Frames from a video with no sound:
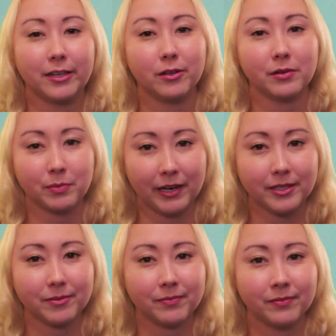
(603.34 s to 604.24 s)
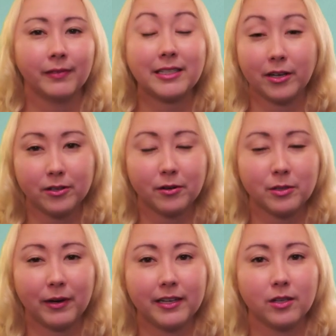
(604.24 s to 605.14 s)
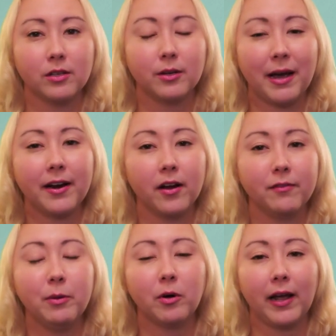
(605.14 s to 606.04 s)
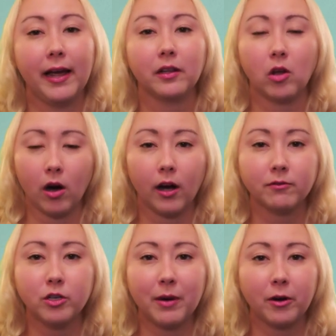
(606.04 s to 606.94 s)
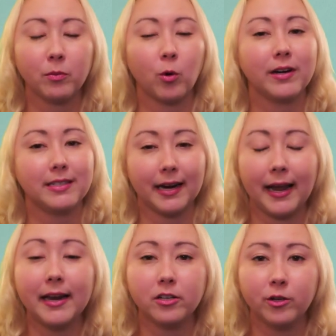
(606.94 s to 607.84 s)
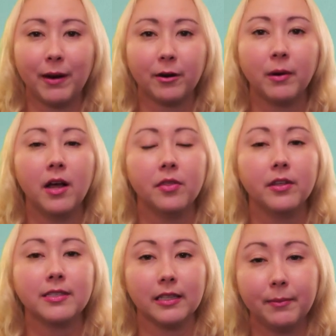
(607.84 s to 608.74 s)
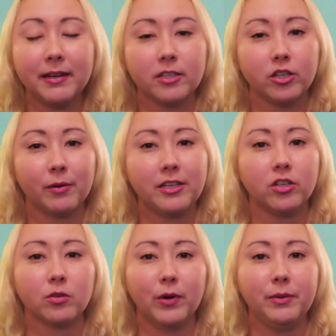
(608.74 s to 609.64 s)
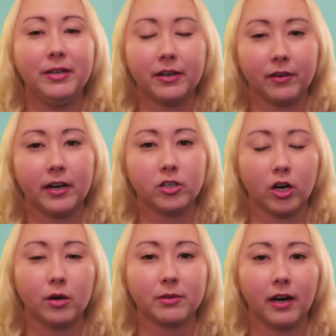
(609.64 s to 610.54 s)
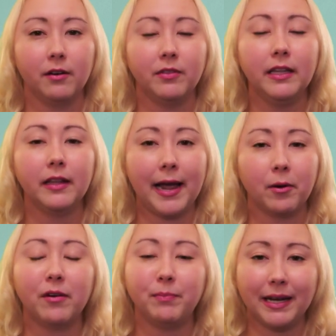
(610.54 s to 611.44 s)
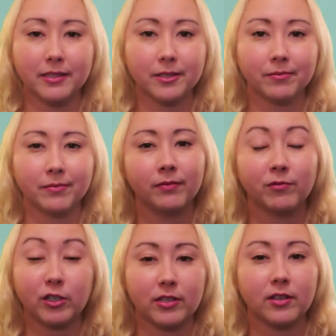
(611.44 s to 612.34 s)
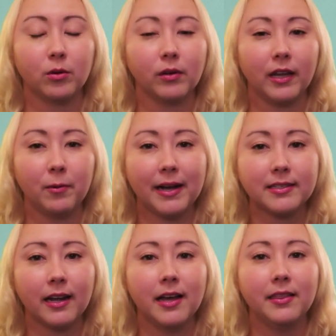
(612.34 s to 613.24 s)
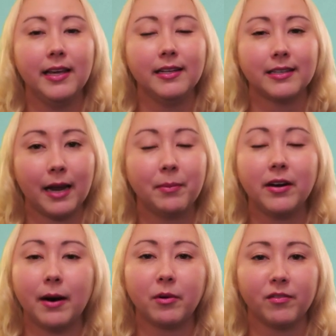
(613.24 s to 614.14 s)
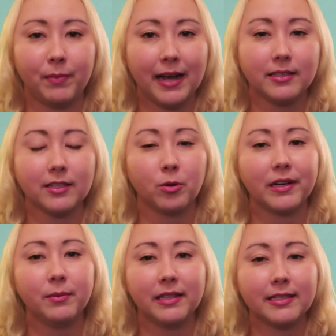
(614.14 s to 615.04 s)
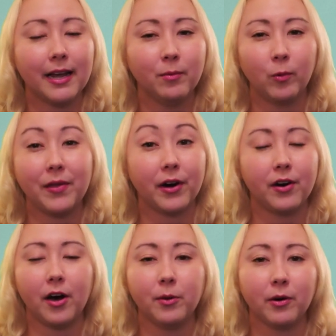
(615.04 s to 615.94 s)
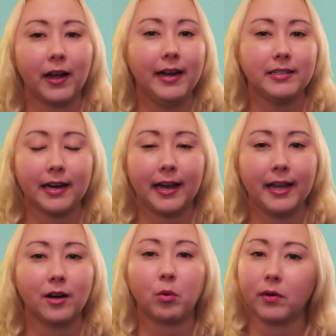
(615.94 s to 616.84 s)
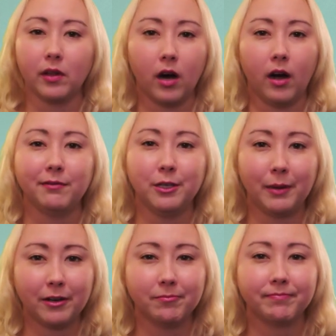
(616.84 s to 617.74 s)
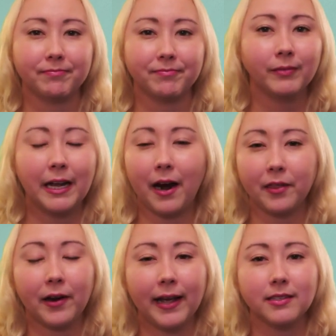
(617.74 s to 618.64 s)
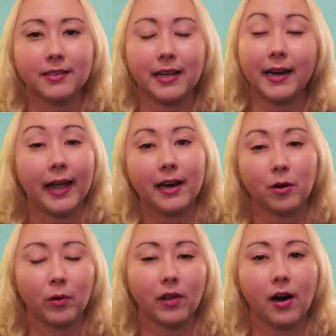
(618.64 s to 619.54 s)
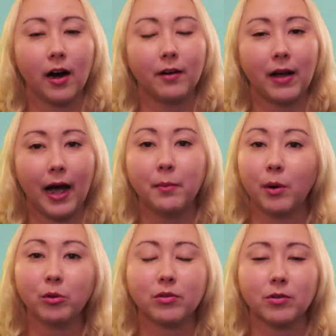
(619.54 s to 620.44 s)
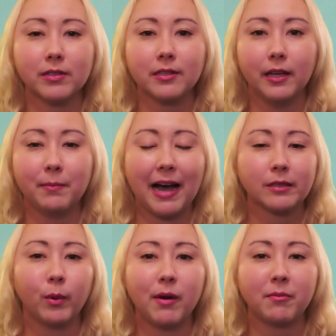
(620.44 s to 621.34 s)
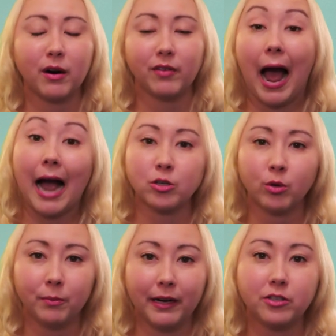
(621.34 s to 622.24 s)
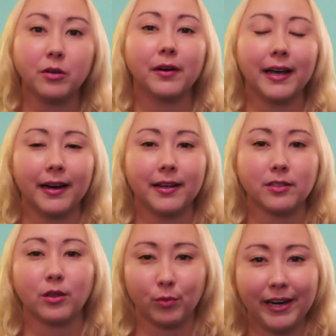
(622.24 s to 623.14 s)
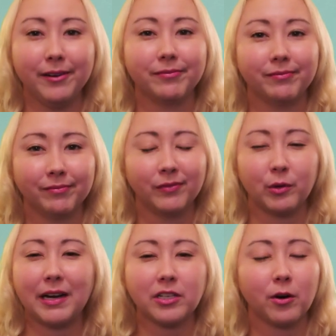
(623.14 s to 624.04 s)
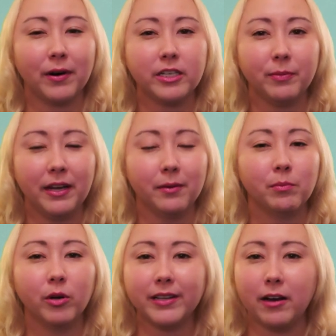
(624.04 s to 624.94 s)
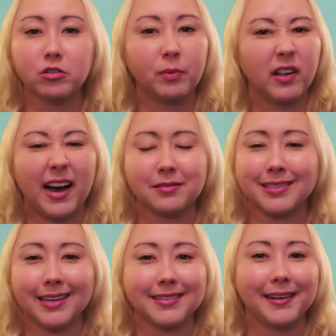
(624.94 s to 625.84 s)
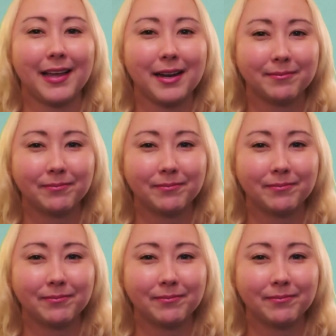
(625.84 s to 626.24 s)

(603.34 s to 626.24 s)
Saratoga Springs. At Saratoga Springs, depending on if you book a lock-off 2-bedroom or a dedicated 2-bedroom, the sleeping situation is going to be different in terms of the layout of beds. Versus at Old Key West, the type and number of beds is going to be the same whether or not you book a dedicated or lock-off 2-bedroom. In either case, dedicated or lock-off at both resorts, the maximum number of actual beds you'll get is 3. The rest are going to be pull-downs, pull-outs, things like that.